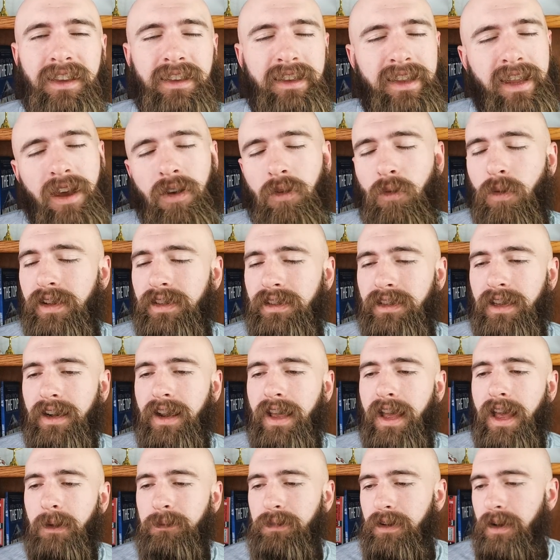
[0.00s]
Now, what's going
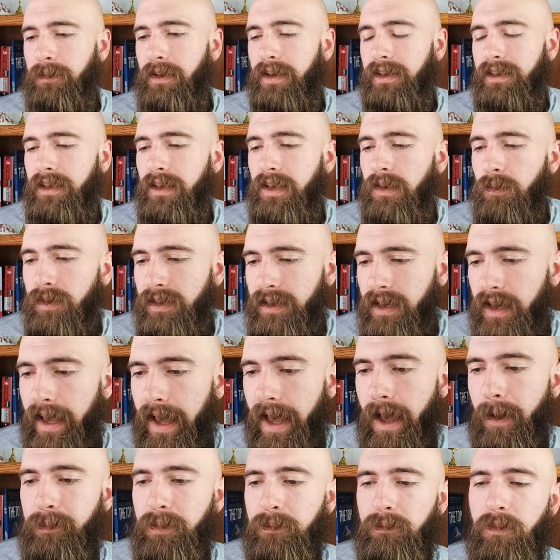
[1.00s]
to happen? I'm going to tell you what's going to
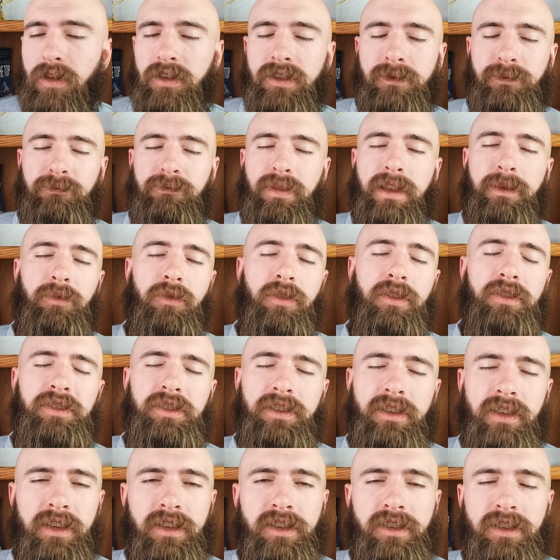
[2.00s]
happen. Most people are
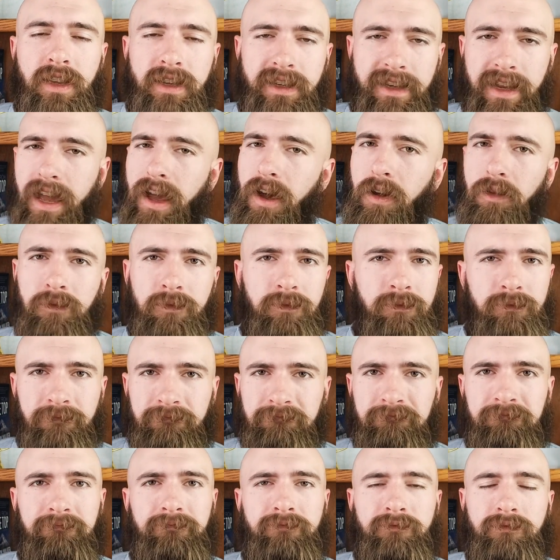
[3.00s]
just going to shut down.
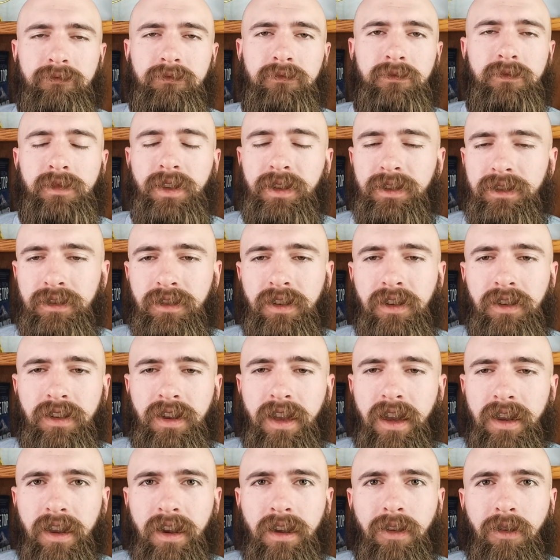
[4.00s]
They're
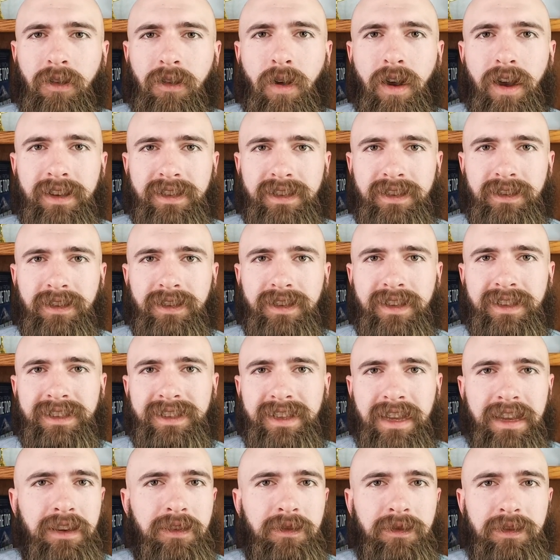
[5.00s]
not going to want to
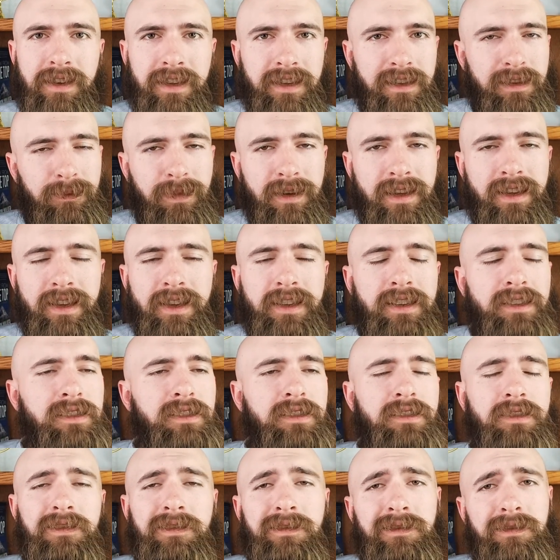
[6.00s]
continue this,
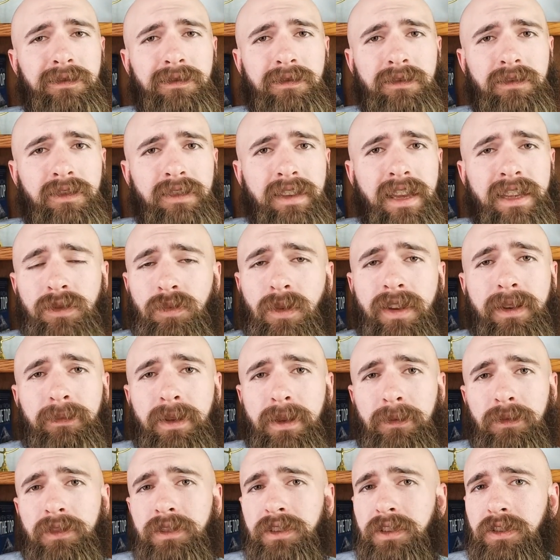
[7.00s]
because that's what
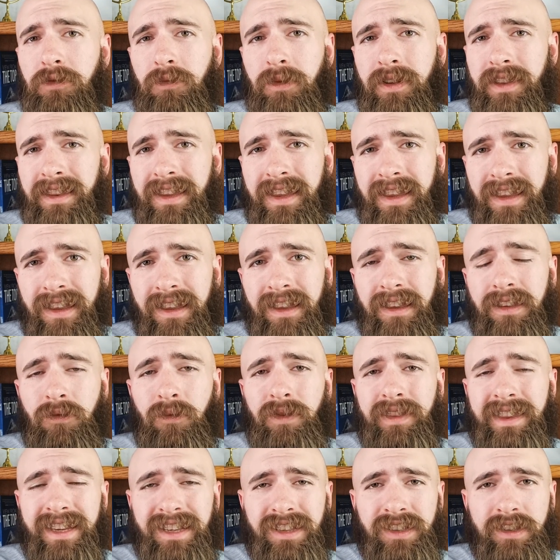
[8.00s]
people do when they
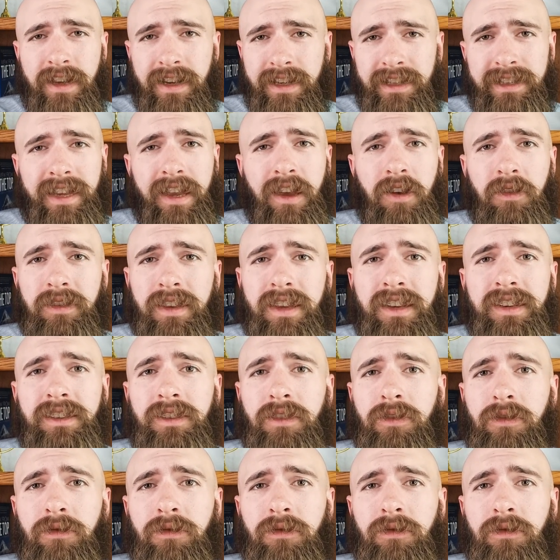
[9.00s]
shut down. They